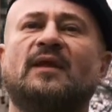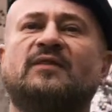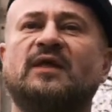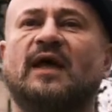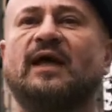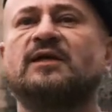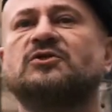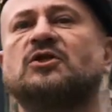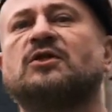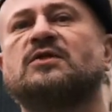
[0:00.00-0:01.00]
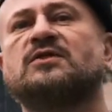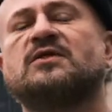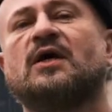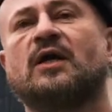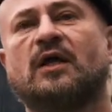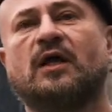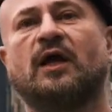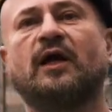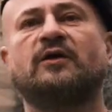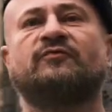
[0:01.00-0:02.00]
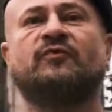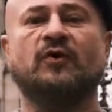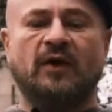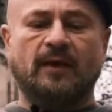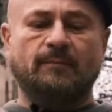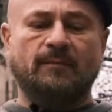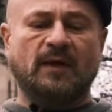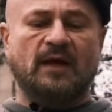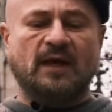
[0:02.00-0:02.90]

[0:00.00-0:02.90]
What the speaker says: the angels cared for him